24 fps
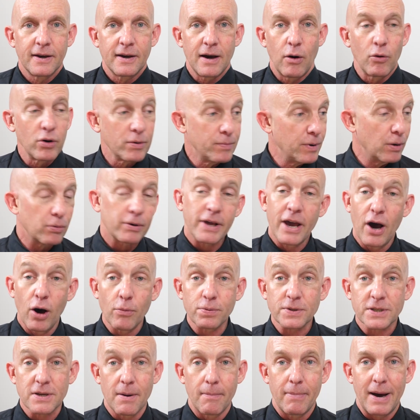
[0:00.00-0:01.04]
I want to be able to
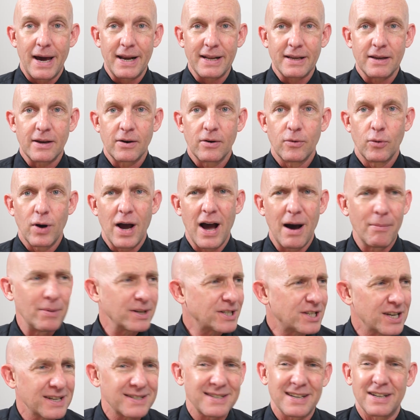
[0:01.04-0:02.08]
help somebody. Well, how
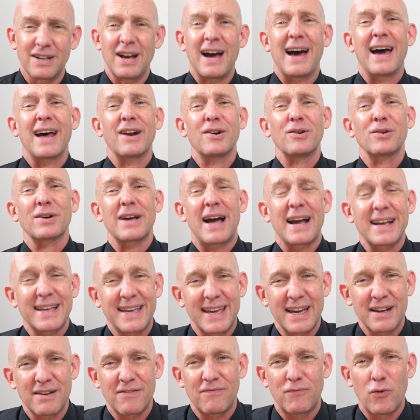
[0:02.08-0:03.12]
much is it? I don't. I
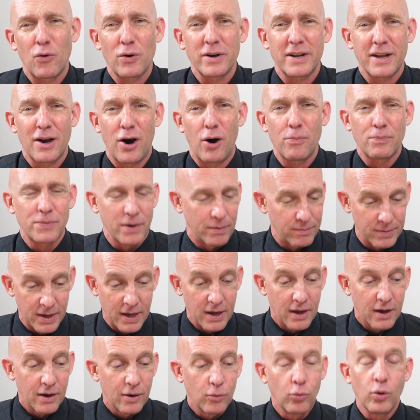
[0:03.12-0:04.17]
can't afford to help them.
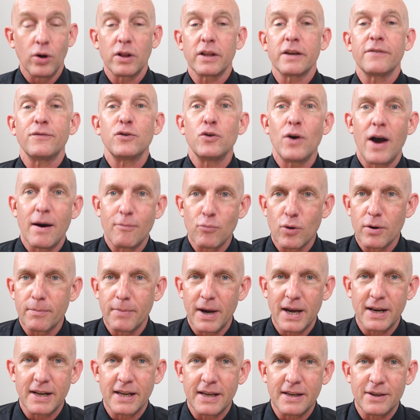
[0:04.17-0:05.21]
Well, if you have more
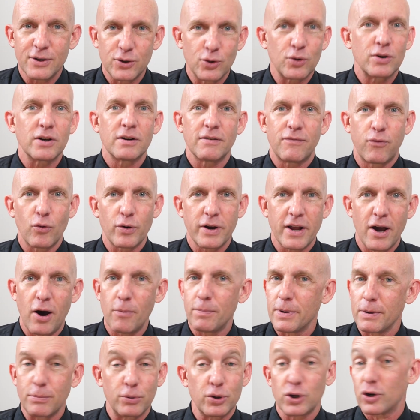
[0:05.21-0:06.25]
money, you can afford to
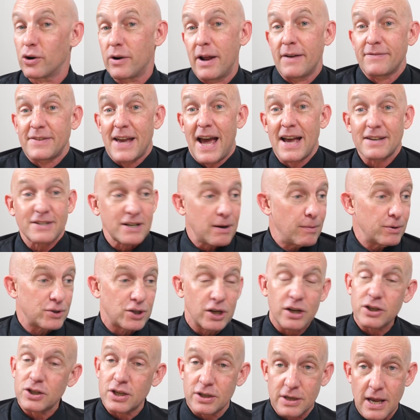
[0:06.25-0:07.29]
help people, and you don't have to ask how much
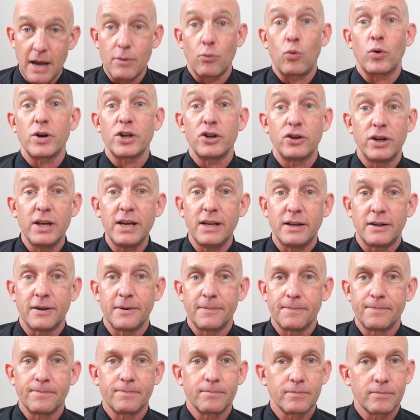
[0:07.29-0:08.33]
it is. It's what do you need?
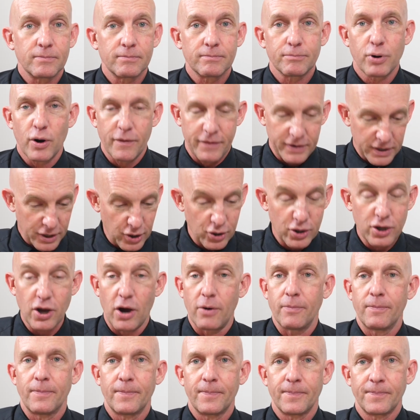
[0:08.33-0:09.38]
Perfect. Here you
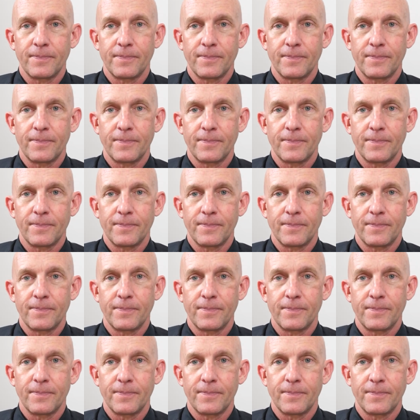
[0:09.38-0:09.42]
go.